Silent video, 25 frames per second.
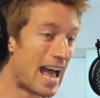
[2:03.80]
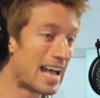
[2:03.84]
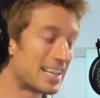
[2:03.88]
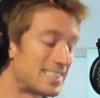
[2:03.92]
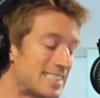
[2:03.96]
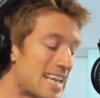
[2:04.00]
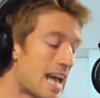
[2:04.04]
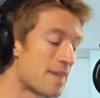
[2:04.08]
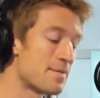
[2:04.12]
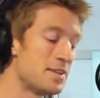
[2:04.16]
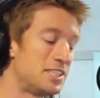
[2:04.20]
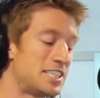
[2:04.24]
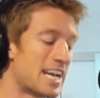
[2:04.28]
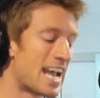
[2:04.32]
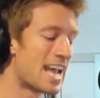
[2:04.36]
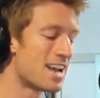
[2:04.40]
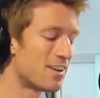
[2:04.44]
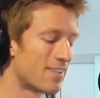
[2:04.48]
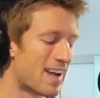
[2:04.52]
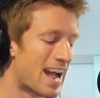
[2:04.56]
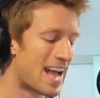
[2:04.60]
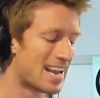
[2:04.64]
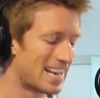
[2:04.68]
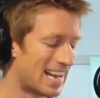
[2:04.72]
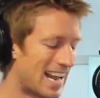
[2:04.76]
at Sammy
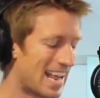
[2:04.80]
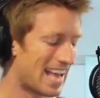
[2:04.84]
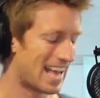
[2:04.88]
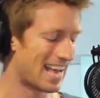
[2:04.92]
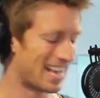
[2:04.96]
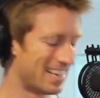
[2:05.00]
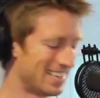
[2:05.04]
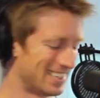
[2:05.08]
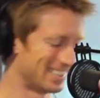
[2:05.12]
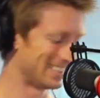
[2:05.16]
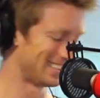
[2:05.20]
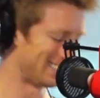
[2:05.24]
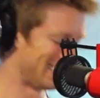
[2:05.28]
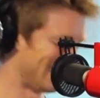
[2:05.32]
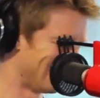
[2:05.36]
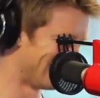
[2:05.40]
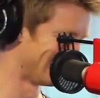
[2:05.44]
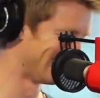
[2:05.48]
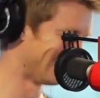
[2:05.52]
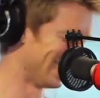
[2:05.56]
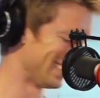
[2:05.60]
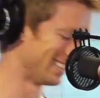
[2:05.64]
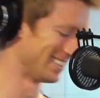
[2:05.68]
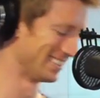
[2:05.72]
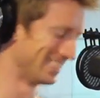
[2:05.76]
Jane
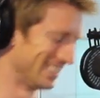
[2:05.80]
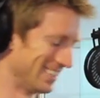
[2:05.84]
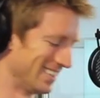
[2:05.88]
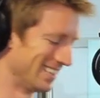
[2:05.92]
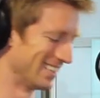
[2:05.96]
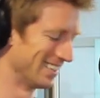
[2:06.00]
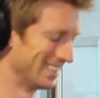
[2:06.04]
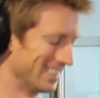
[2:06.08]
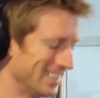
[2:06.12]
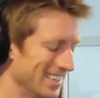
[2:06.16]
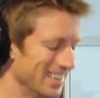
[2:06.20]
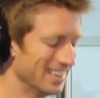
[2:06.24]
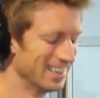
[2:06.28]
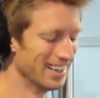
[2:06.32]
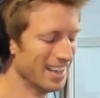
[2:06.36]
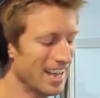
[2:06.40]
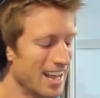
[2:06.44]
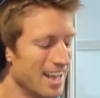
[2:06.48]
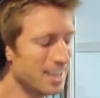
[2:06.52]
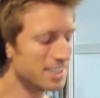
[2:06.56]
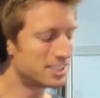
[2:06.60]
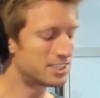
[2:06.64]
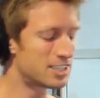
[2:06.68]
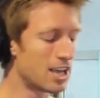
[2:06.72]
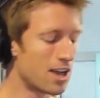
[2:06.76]

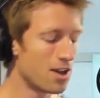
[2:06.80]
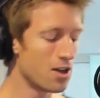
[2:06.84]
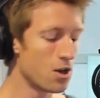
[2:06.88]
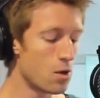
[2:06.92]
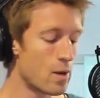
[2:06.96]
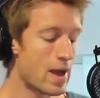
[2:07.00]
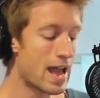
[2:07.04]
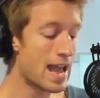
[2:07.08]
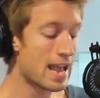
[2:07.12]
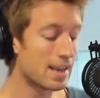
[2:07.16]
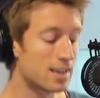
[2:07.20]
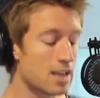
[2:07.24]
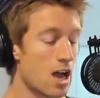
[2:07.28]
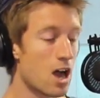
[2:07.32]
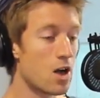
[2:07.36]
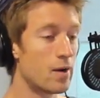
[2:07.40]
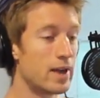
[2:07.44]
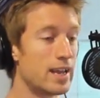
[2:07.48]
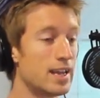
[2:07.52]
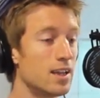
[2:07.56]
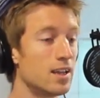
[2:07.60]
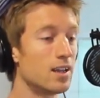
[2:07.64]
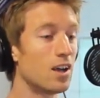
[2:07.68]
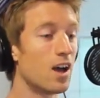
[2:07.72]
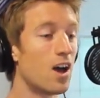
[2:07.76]
Land. So we're
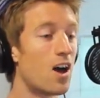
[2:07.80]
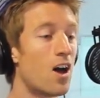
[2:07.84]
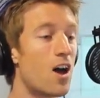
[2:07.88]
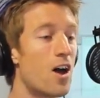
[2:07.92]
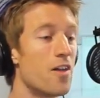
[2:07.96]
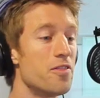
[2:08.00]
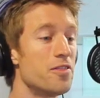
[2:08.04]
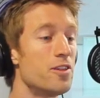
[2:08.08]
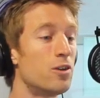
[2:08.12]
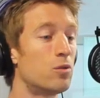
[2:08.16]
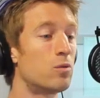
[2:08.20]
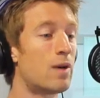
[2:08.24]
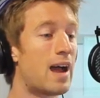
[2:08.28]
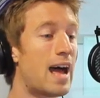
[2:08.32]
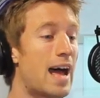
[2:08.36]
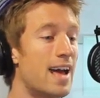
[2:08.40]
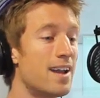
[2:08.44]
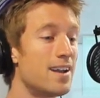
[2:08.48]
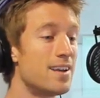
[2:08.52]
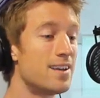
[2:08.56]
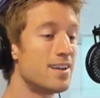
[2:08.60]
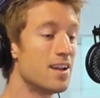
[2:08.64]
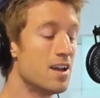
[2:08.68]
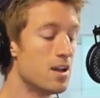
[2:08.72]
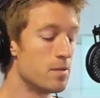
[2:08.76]
going on the
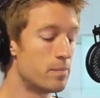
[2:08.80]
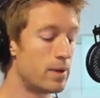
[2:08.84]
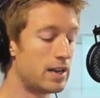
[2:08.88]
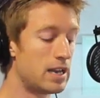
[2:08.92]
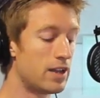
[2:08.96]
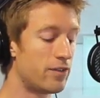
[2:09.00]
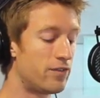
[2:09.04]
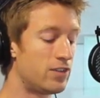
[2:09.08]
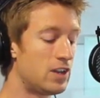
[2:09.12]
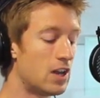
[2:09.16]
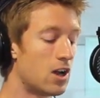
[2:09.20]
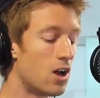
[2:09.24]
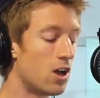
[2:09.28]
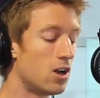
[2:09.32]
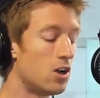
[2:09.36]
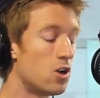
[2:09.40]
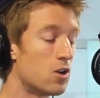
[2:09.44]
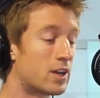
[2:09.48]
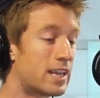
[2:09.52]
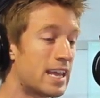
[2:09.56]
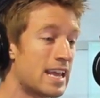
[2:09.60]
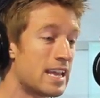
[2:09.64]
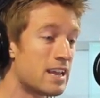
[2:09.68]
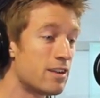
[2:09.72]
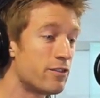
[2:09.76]
run, but if you're
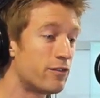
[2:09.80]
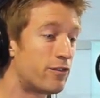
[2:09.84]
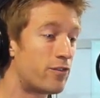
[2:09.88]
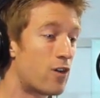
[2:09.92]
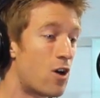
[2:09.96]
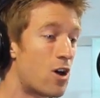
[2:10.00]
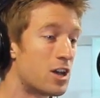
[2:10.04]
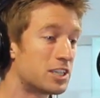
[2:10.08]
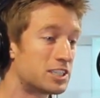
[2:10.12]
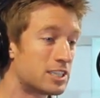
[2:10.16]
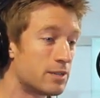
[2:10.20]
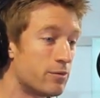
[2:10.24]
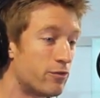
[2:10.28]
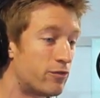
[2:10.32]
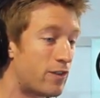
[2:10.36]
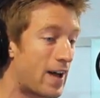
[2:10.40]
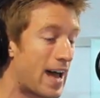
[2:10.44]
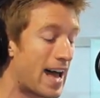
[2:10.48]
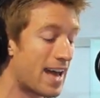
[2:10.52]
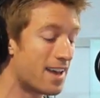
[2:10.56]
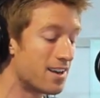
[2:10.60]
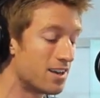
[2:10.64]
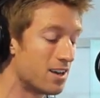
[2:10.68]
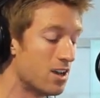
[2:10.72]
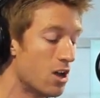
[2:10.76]
looking for some
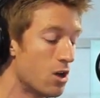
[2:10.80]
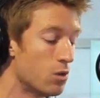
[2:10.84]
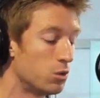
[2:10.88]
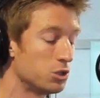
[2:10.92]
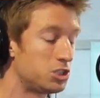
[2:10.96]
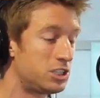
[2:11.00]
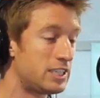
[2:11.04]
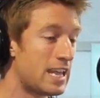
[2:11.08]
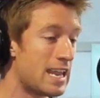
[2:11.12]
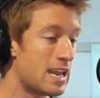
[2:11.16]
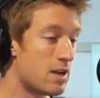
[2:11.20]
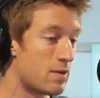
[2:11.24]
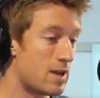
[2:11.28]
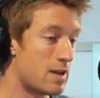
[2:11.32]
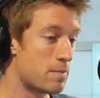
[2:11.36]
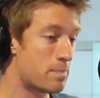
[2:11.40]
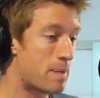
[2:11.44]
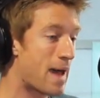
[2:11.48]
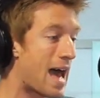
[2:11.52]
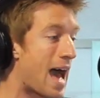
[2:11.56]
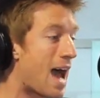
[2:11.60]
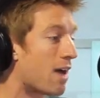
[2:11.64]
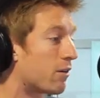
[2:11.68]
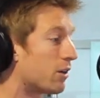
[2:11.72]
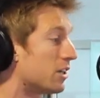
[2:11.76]
fun, we'll see you in
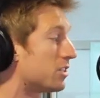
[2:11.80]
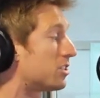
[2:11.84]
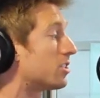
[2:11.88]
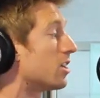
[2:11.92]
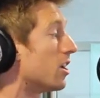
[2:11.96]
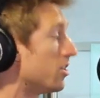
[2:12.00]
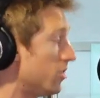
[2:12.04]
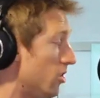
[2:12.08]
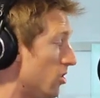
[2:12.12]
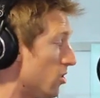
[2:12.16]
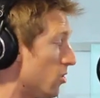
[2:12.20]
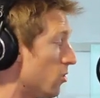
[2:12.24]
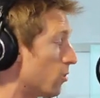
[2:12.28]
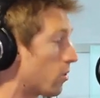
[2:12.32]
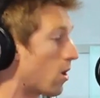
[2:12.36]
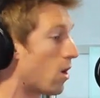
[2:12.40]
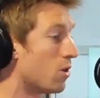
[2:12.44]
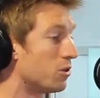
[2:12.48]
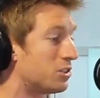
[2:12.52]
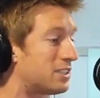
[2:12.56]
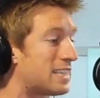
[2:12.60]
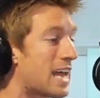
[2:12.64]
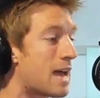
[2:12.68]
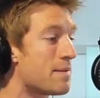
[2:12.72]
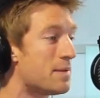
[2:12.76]
Paris,
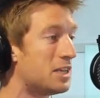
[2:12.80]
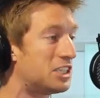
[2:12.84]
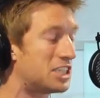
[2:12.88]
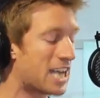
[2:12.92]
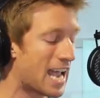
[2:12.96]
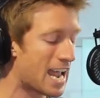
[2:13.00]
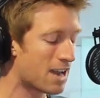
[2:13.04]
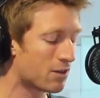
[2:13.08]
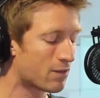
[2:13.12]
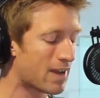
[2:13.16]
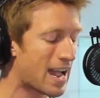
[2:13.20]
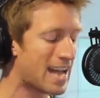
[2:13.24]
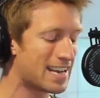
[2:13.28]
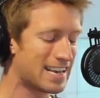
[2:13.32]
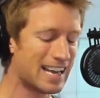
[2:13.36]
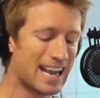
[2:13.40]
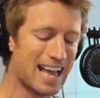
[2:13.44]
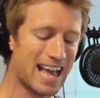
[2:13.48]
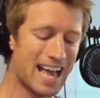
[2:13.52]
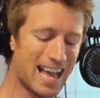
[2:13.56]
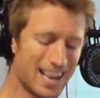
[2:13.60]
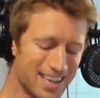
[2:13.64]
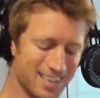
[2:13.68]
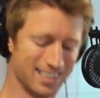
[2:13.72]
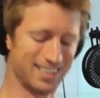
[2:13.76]
Euro, Sammy J and Randy
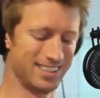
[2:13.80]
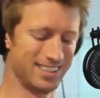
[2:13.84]
Land.